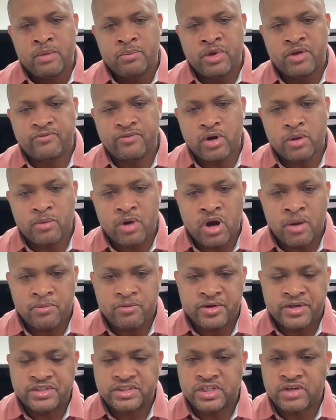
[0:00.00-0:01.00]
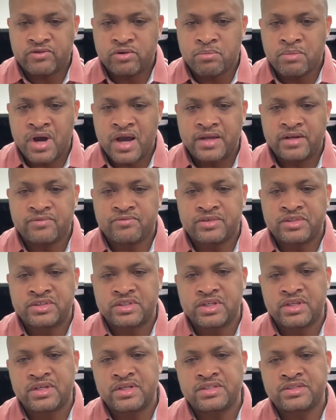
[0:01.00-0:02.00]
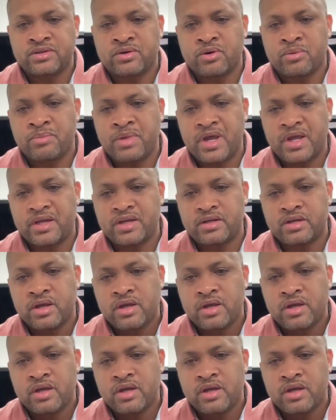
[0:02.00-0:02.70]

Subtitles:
Bitfarm operates several mining facilities in Quebec